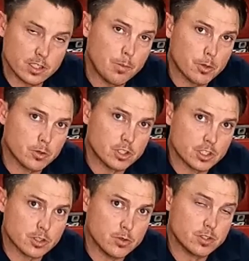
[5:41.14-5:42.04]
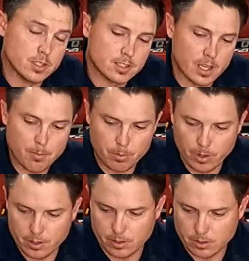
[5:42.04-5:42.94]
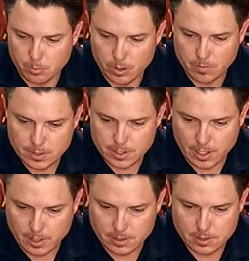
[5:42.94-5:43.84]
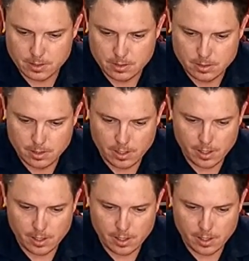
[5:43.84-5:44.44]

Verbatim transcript: Sleeper Dude just used the same product on one of his tanks.